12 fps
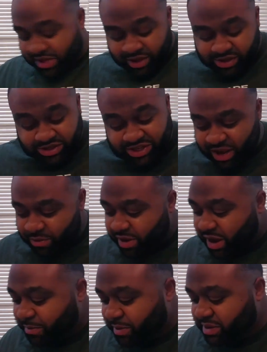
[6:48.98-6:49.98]
it's a shame we
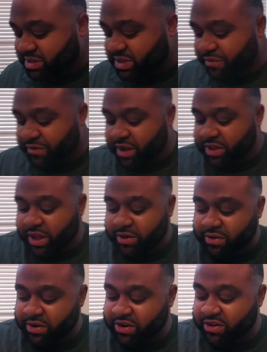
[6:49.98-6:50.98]
got to put stuff like that
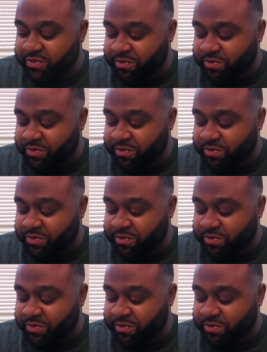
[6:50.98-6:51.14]
on here.